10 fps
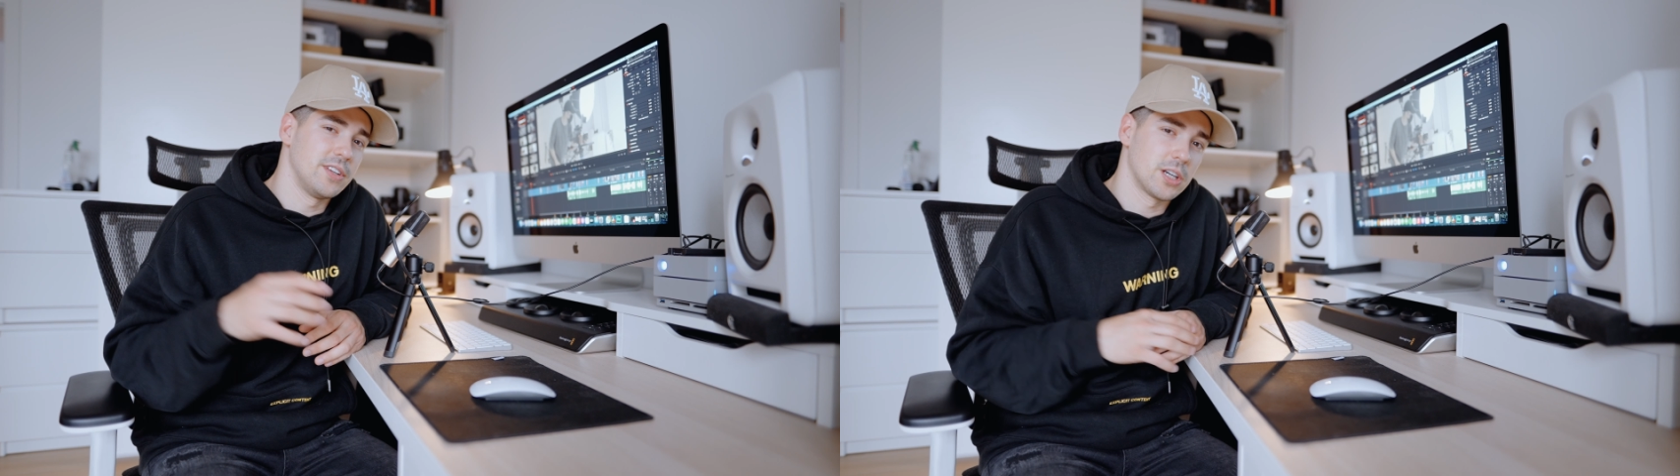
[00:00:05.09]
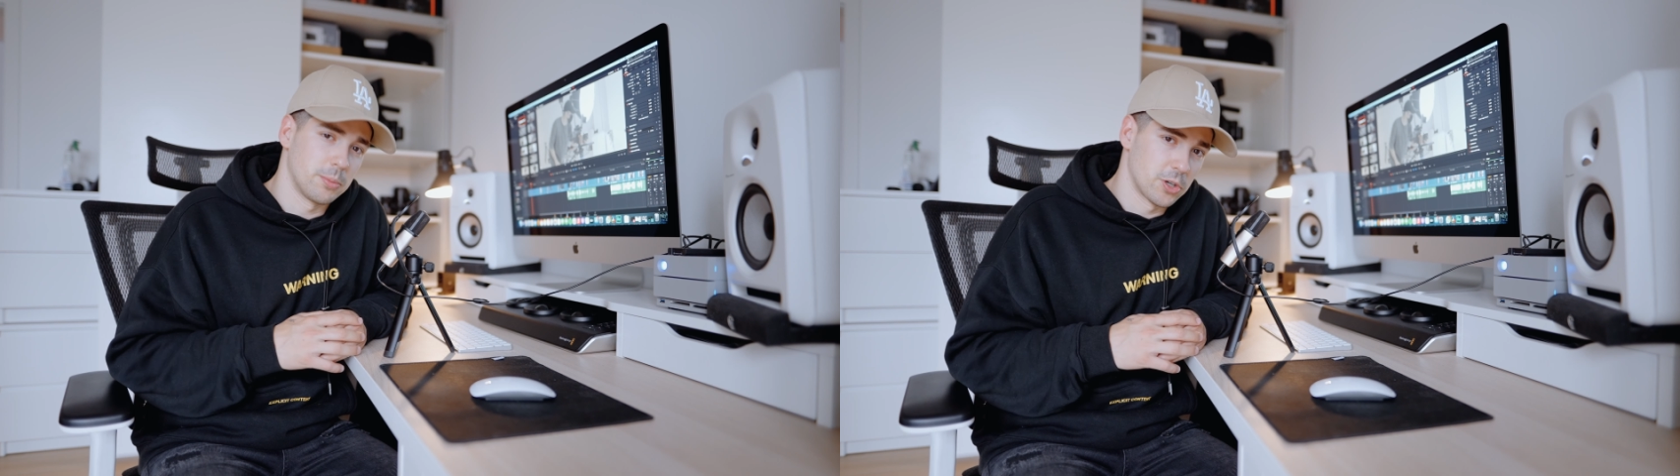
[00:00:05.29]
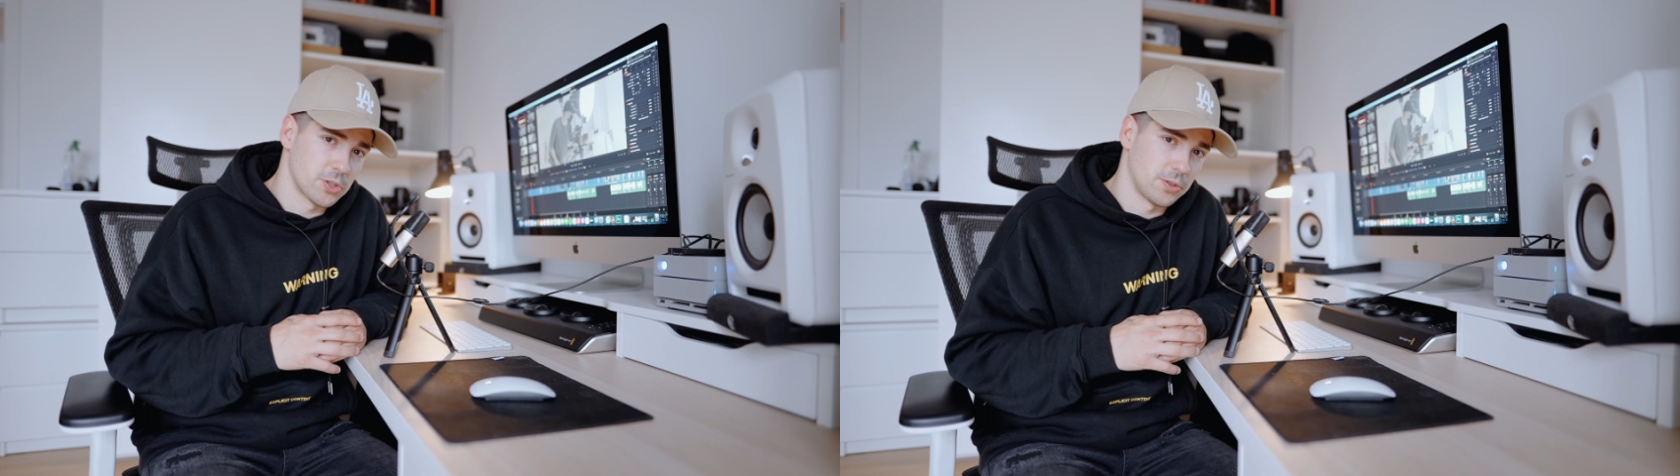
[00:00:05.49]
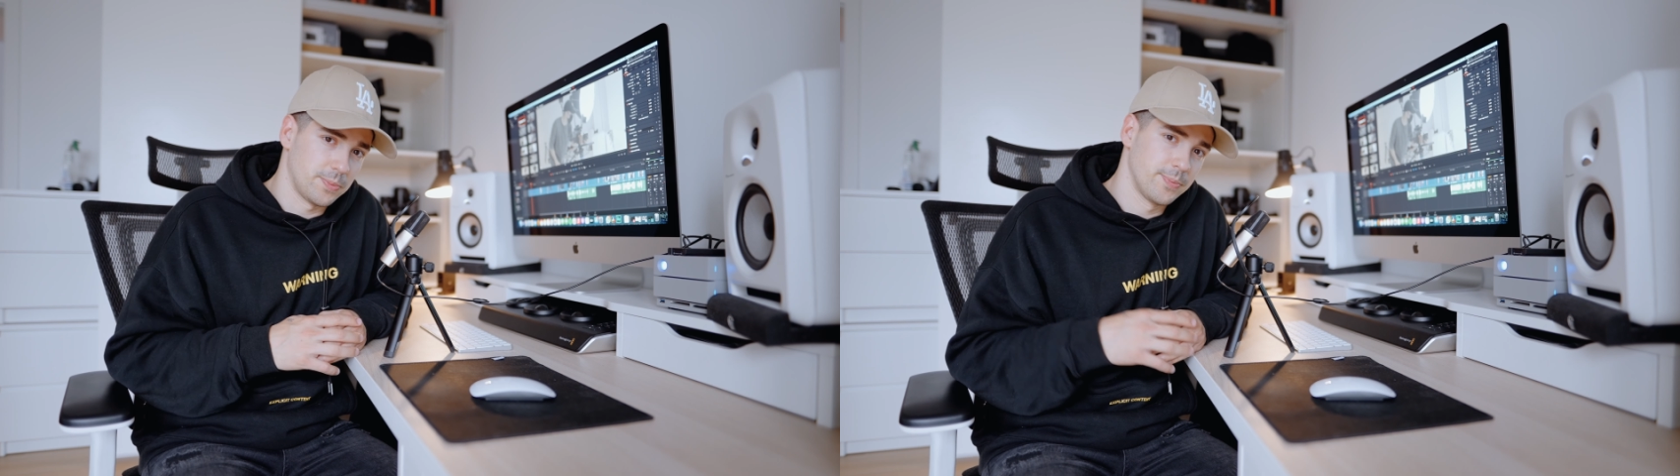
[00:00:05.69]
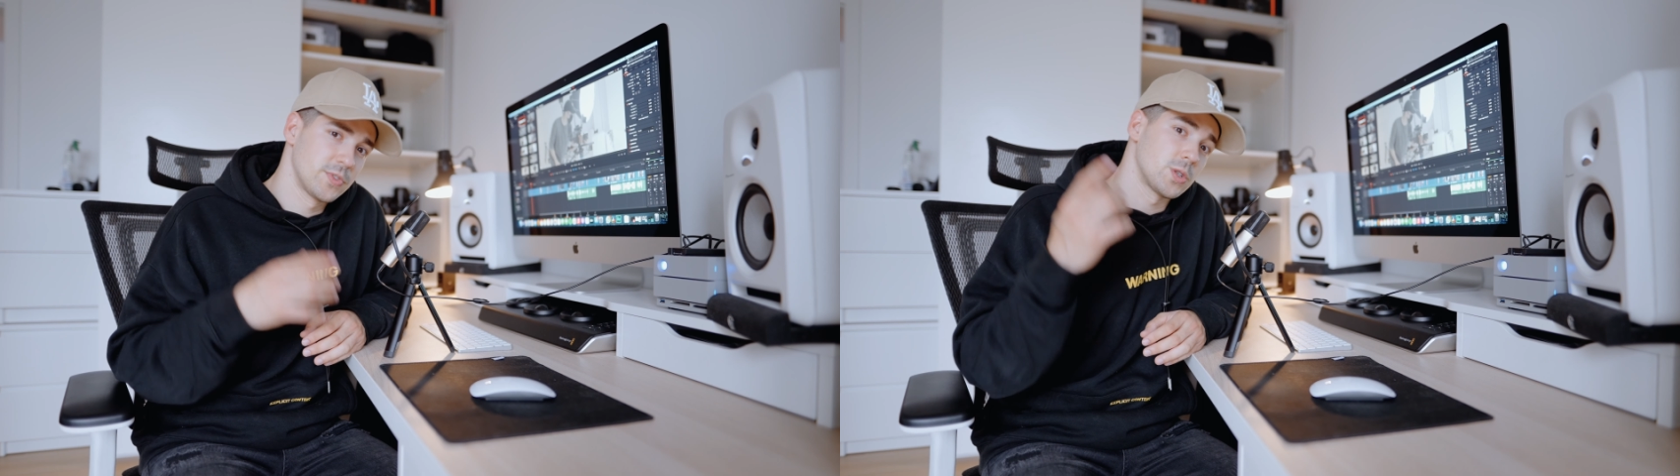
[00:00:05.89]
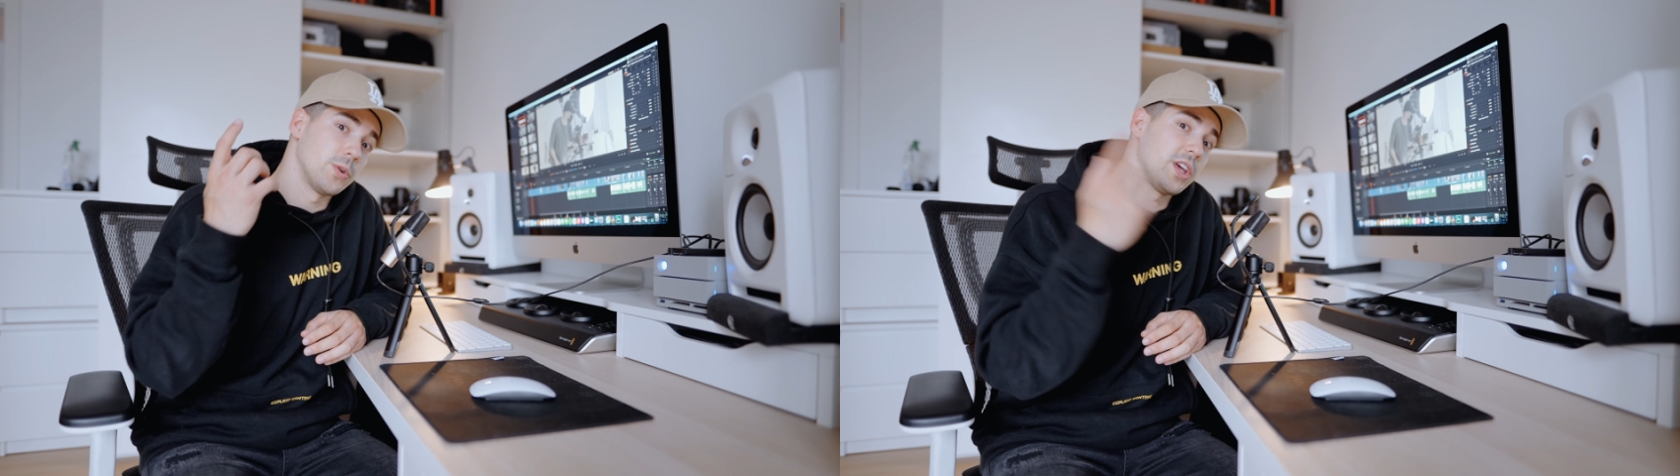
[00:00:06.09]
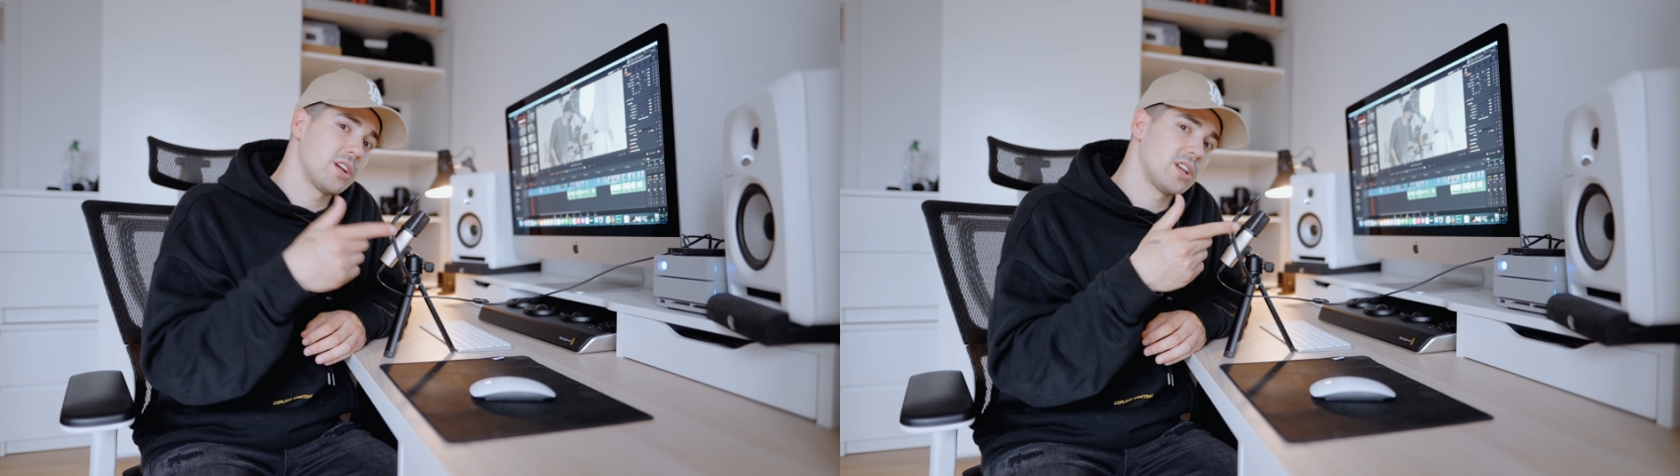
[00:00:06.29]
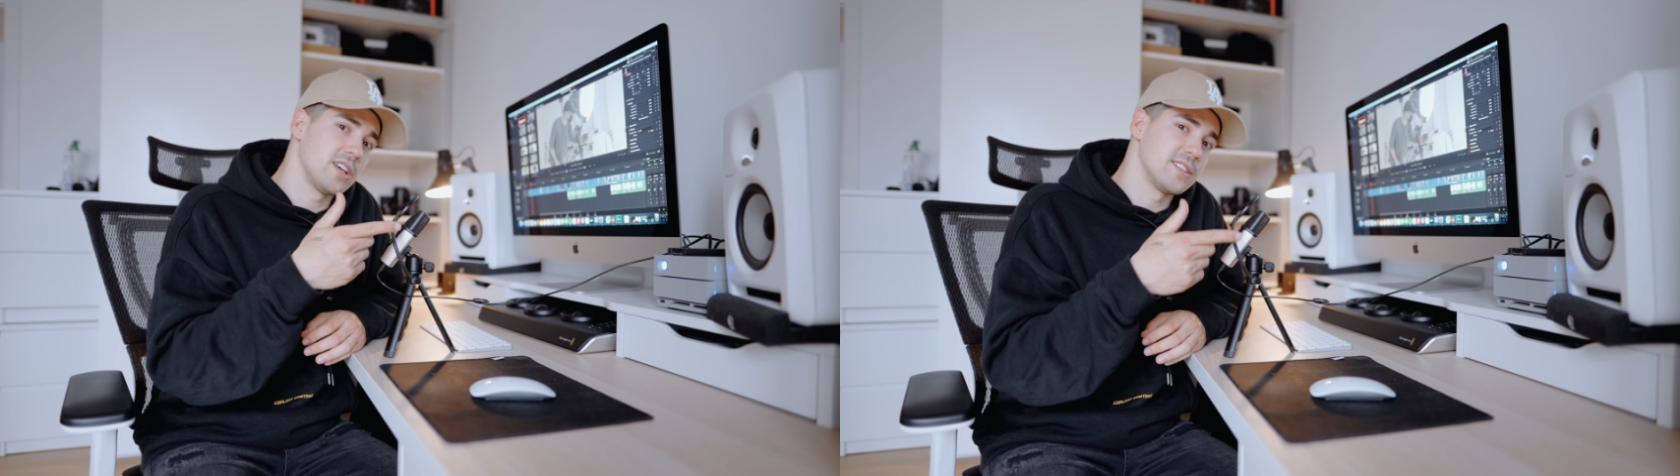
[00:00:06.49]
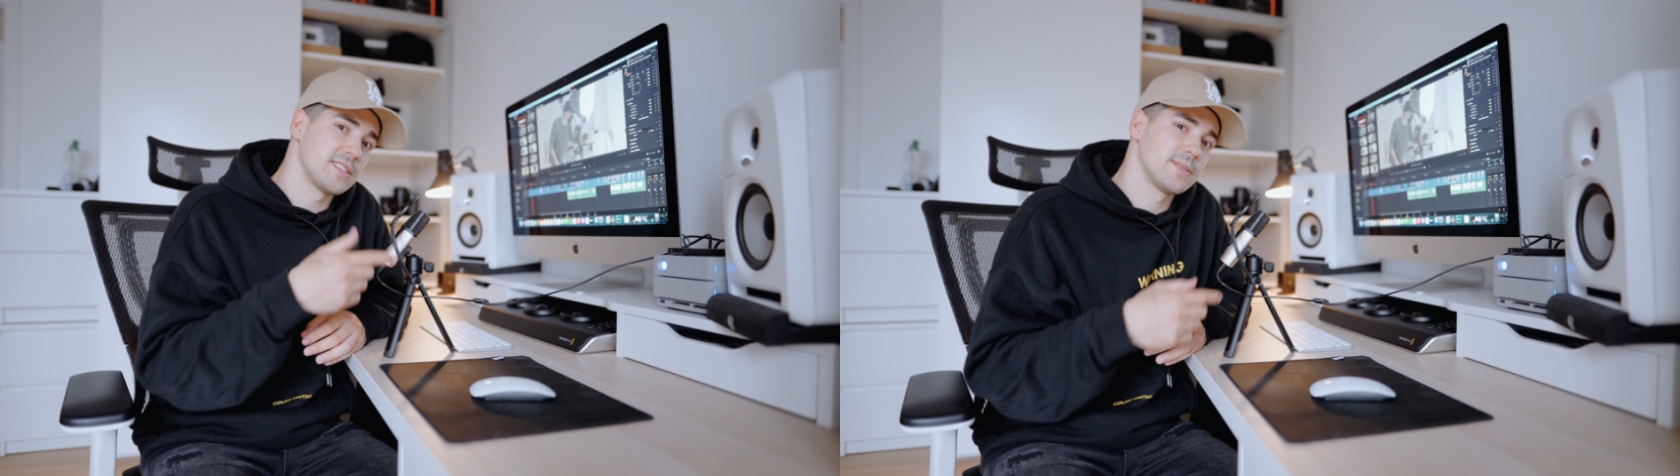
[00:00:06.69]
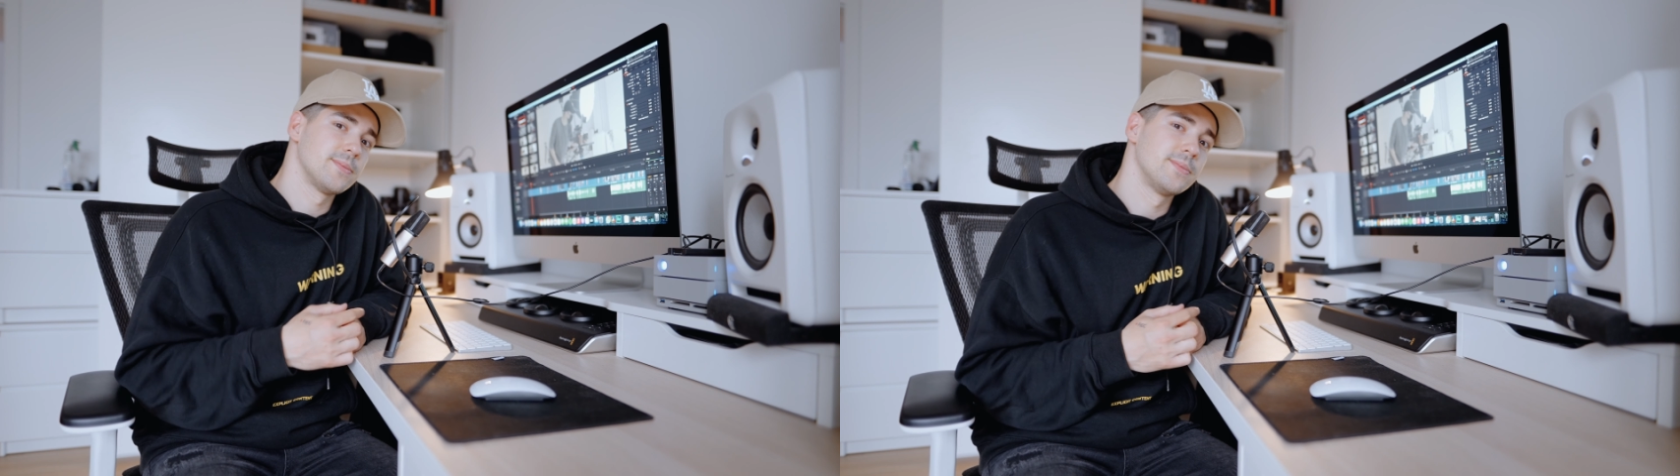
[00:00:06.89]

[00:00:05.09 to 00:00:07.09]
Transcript: commercial. So here it is.